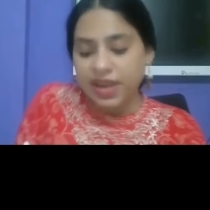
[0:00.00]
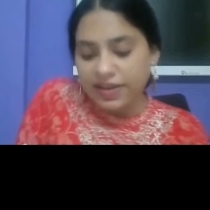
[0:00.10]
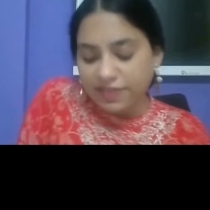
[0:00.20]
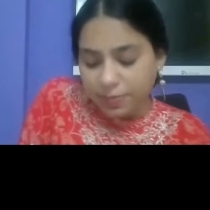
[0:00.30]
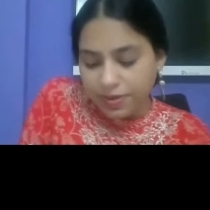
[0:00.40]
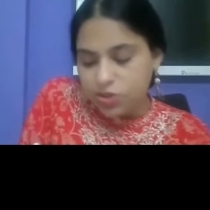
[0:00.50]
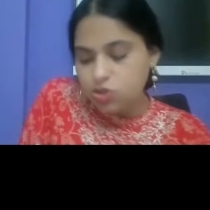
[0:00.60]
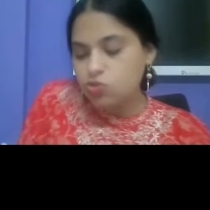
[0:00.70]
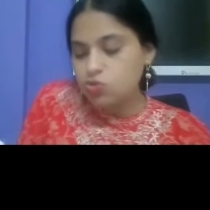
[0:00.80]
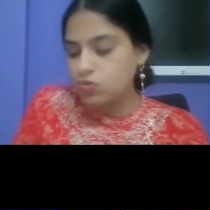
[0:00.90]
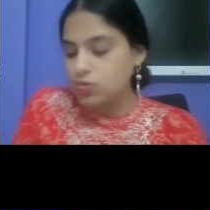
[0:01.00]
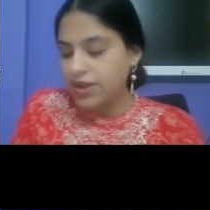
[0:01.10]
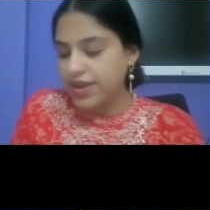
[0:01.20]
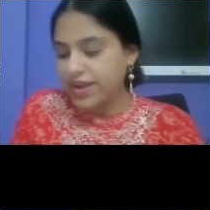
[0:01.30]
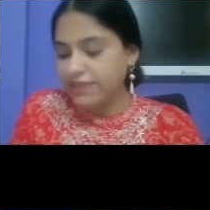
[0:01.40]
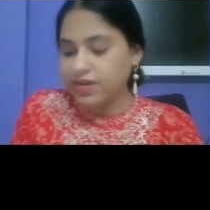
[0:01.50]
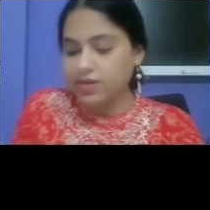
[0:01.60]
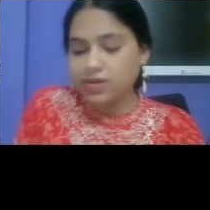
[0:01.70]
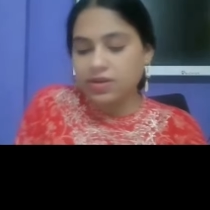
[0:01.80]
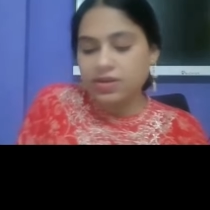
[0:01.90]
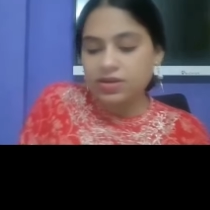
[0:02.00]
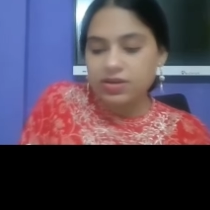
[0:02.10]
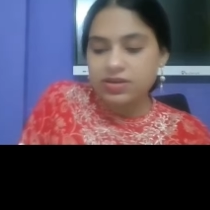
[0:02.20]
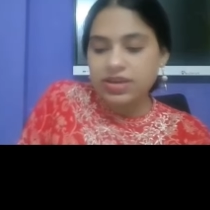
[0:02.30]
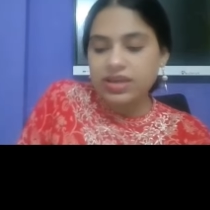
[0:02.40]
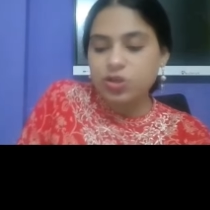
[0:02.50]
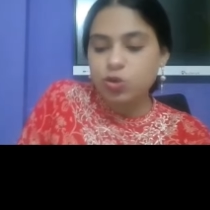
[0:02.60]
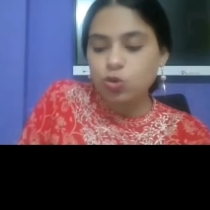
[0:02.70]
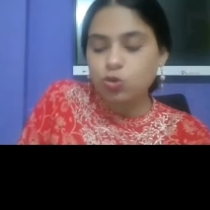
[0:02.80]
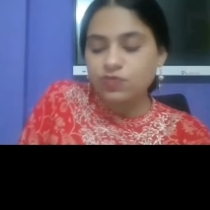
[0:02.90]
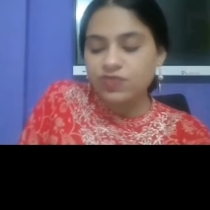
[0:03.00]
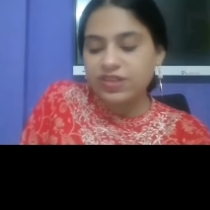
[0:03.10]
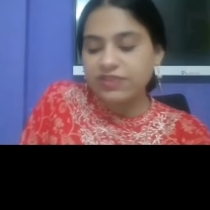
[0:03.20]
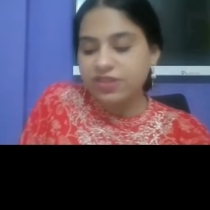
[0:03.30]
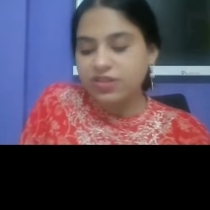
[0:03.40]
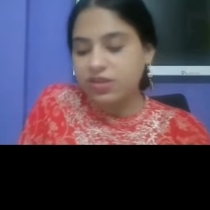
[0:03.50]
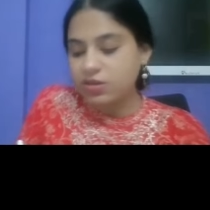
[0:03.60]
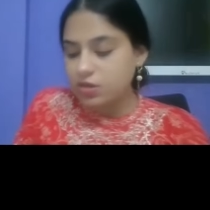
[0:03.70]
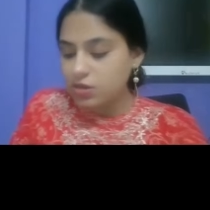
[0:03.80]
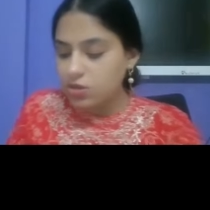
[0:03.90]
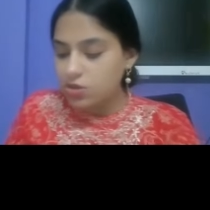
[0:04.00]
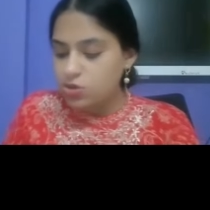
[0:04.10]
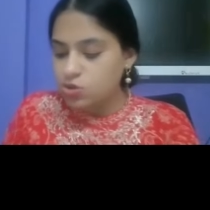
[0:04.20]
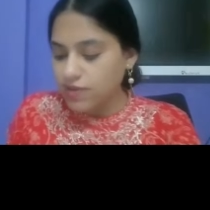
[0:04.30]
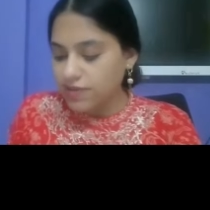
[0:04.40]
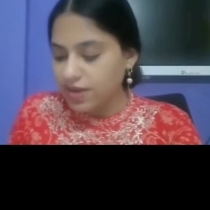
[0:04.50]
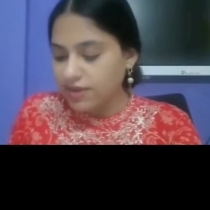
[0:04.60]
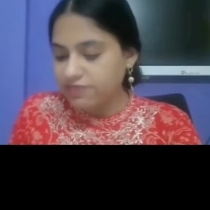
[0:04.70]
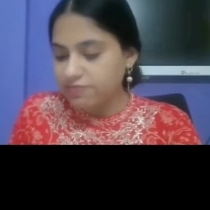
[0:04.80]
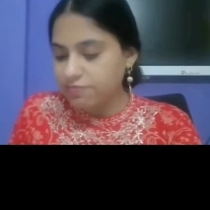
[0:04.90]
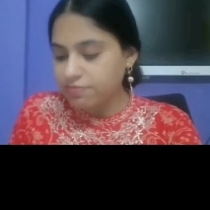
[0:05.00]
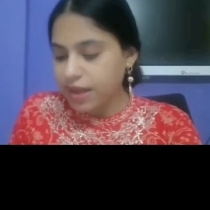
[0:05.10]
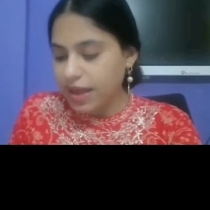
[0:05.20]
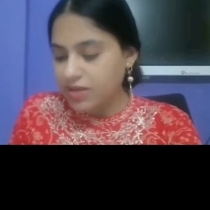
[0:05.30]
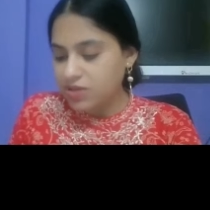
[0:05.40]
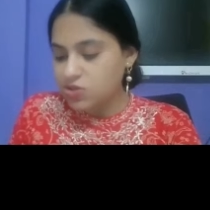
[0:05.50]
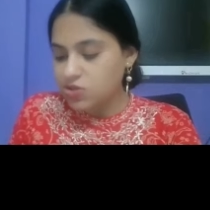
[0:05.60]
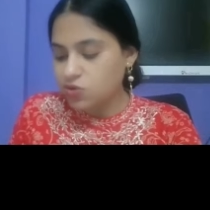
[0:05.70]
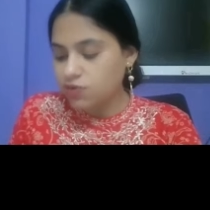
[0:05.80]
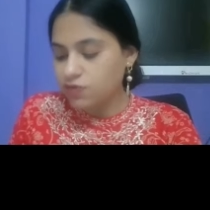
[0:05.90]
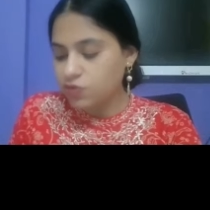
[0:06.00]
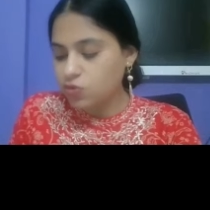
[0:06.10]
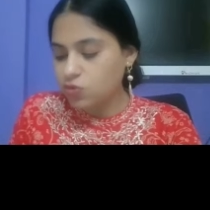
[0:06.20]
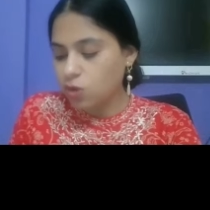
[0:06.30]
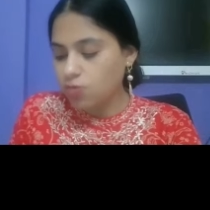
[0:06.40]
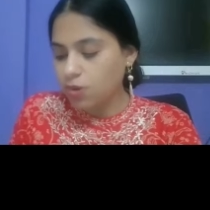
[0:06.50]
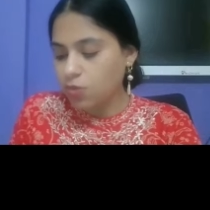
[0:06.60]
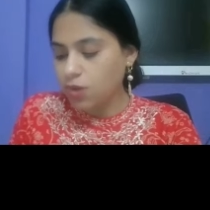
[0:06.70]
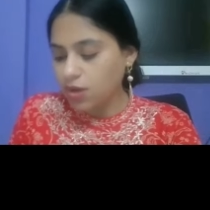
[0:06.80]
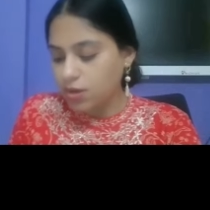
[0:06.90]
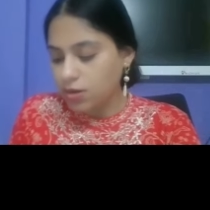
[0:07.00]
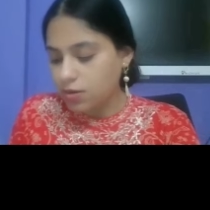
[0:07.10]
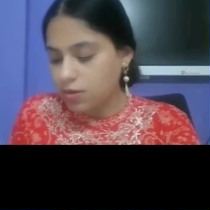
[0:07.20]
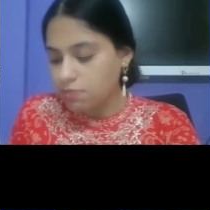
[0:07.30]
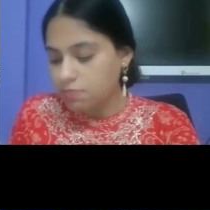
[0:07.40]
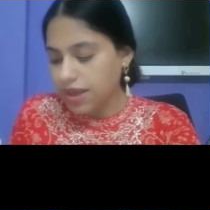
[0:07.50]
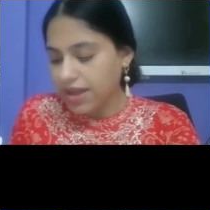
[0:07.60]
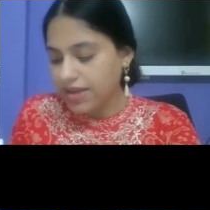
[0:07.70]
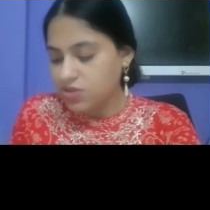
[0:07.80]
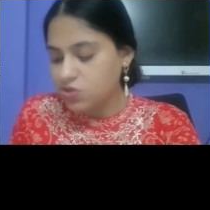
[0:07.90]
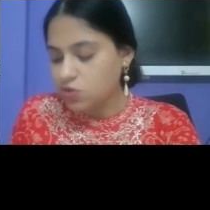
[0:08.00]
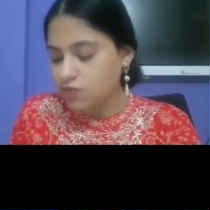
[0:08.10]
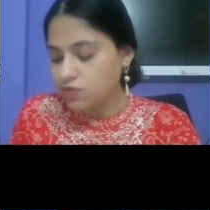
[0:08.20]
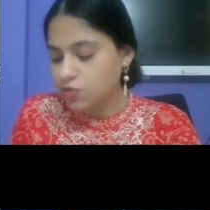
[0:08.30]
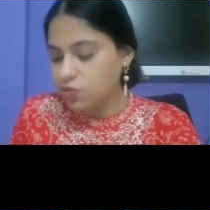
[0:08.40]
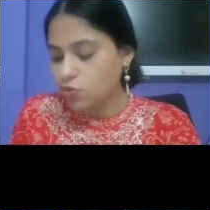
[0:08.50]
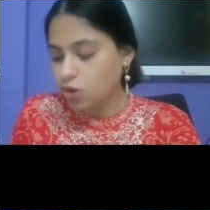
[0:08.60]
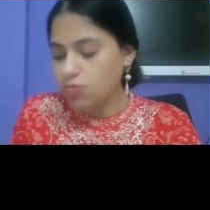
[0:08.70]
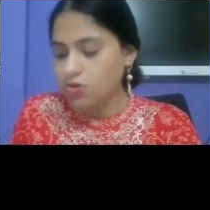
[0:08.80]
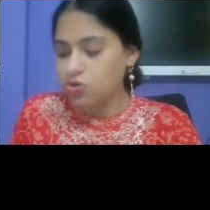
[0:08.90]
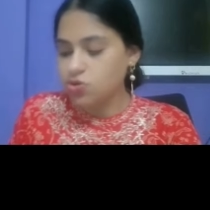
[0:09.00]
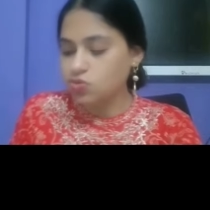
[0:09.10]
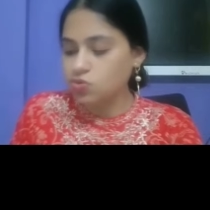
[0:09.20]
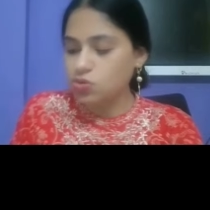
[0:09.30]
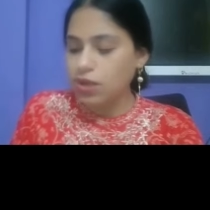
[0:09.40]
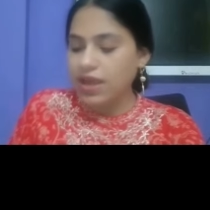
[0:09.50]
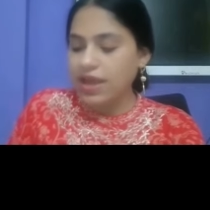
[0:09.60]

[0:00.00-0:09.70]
Then I will pick 2 and I will take 2 with everything. So I will have max of 2 comma 1, max of 2 comma 2,